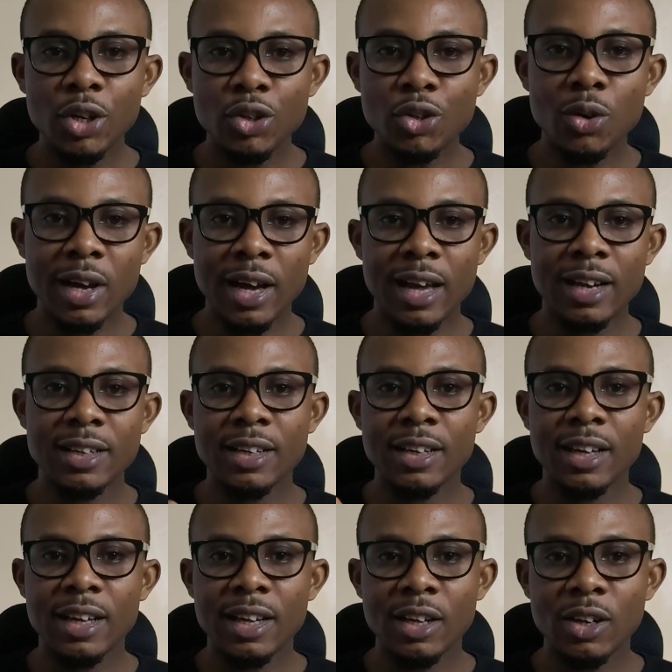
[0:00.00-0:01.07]
You can
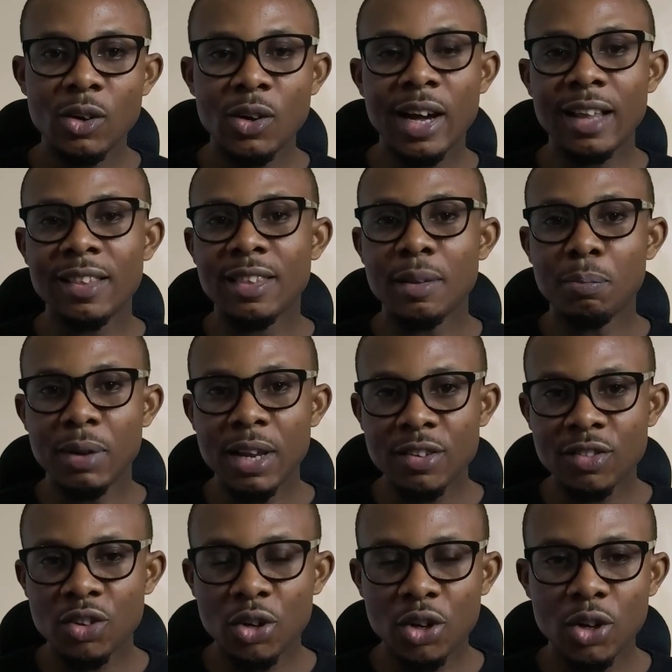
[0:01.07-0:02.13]
look at the Play
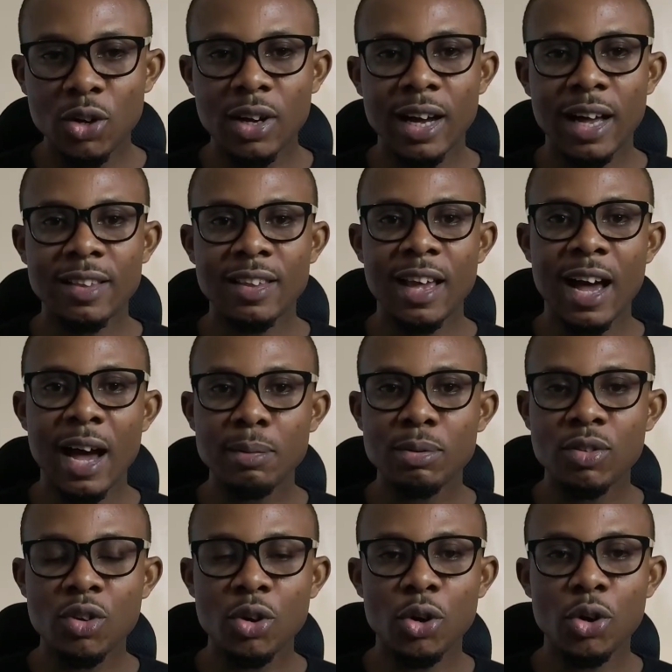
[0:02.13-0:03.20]
Store, look at the App
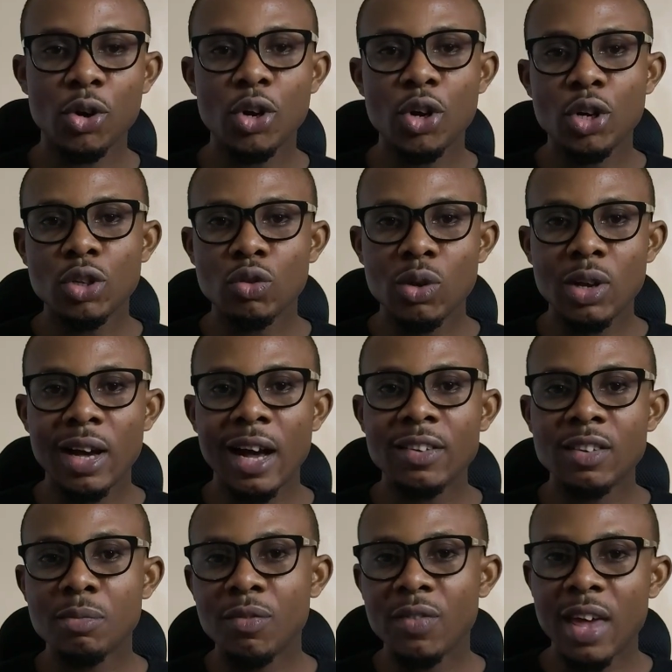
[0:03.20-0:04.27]
Store, to look at
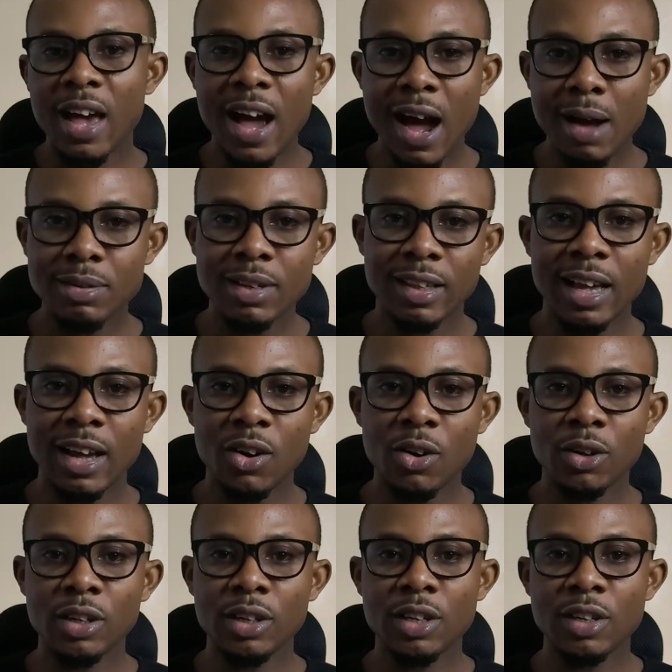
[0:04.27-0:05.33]
some of the apps that are
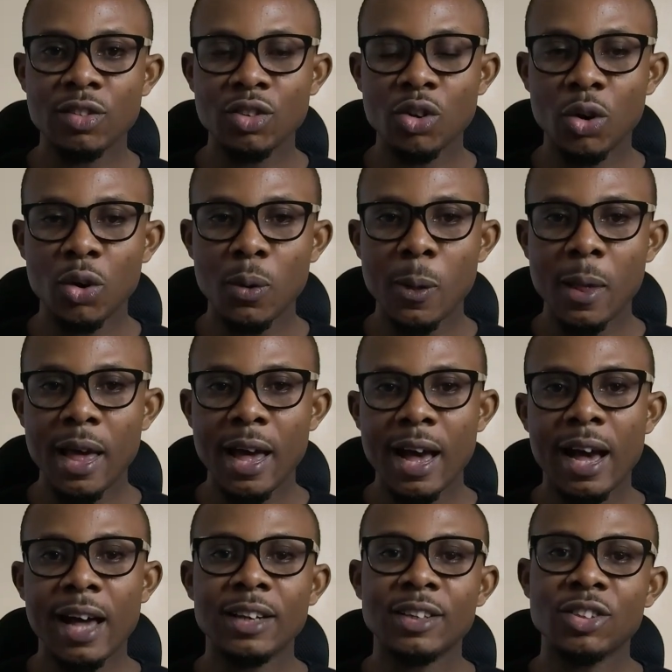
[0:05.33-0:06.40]
on the store,
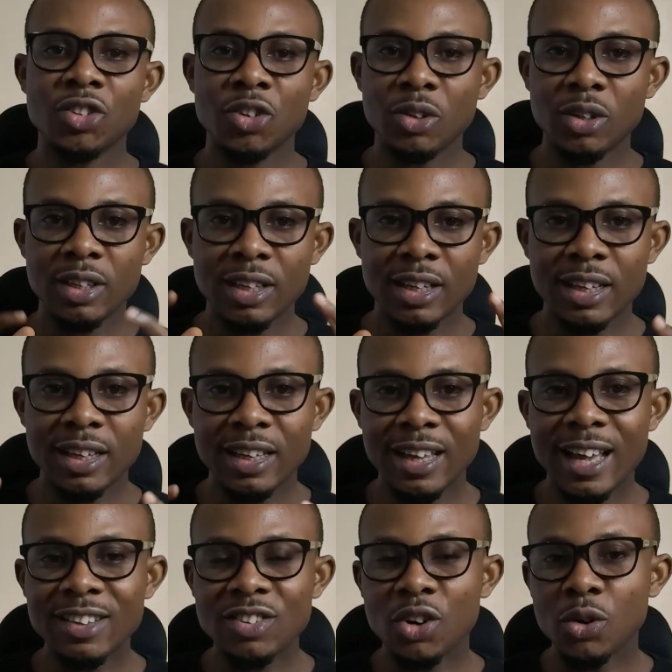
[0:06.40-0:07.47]
and
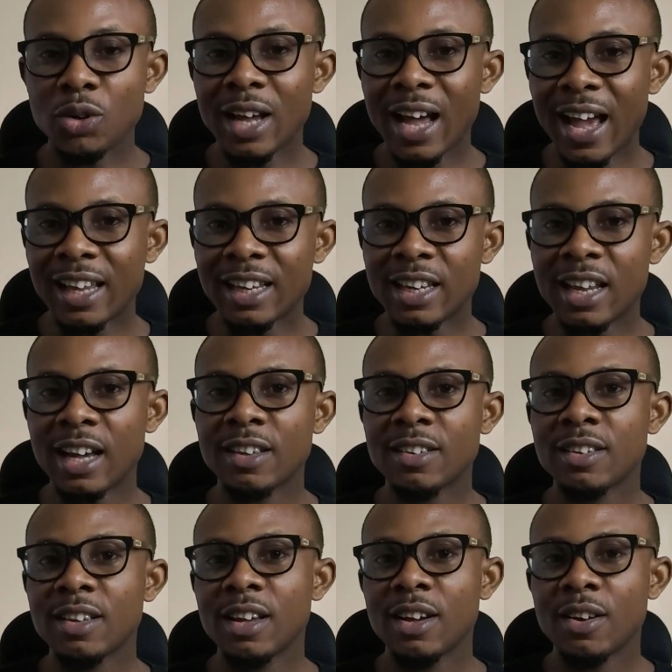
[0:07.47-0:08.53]
get your own
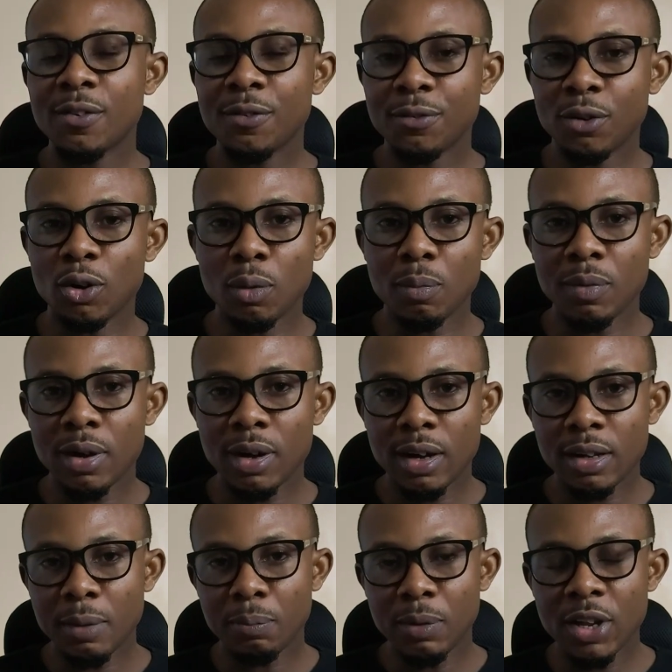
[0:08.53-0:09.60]
ideas from
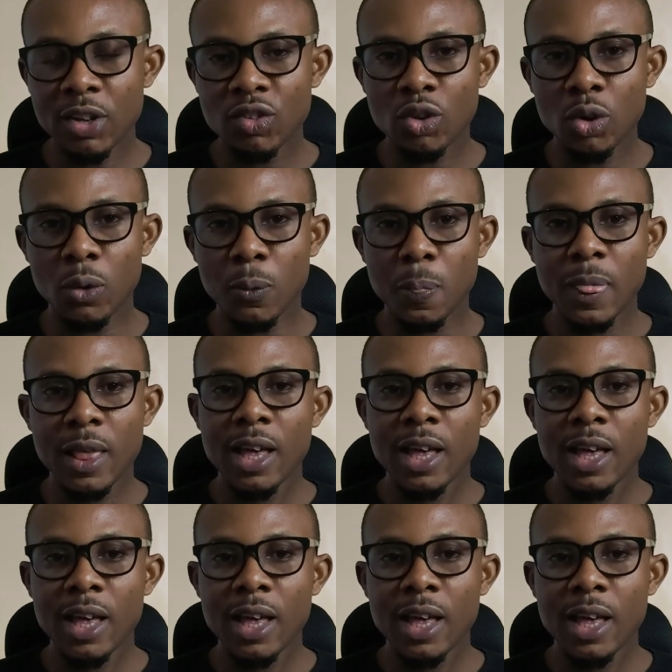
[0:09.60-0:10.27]
the Play Store.